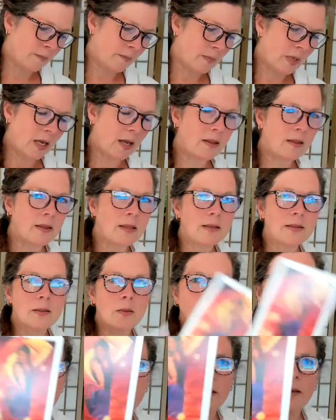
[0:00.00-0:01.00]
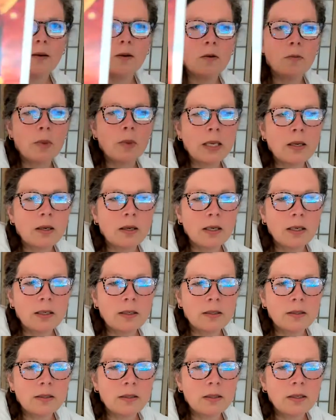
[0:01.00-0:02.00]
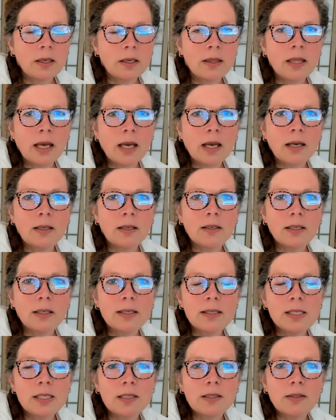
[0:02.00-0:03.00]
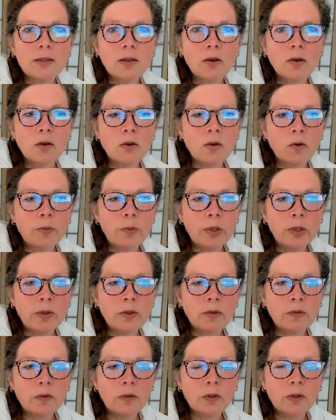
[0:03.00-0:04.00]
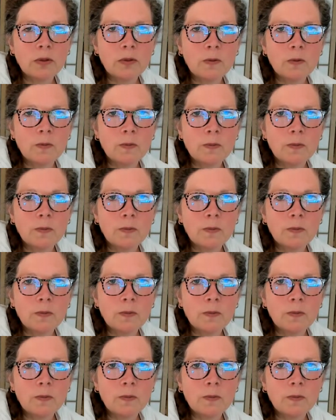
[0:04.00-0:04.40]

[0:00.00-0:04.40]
And this one. Oh my God. Look at that. That's so beautiful.